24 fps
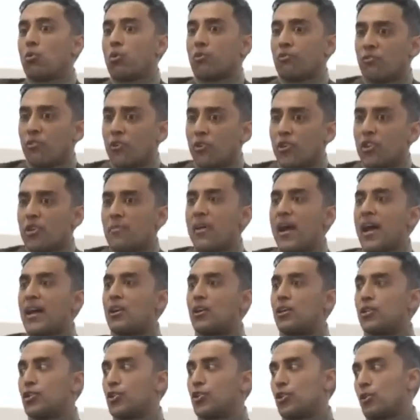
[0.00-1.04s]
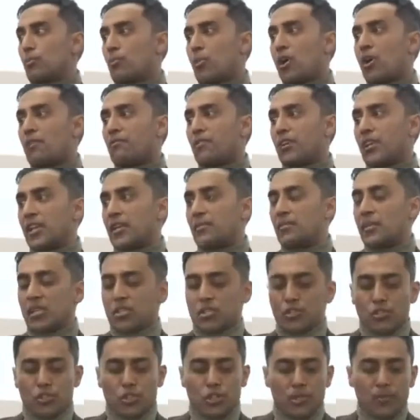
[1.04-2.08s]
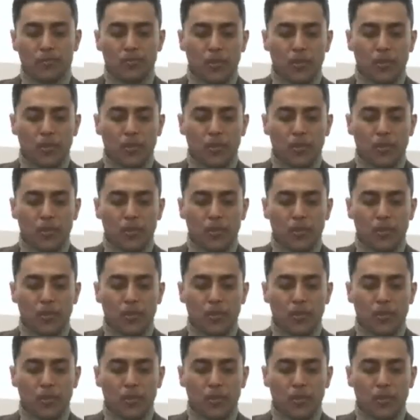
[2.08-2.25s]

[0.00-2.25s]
refer the matter to your prophet and messenger.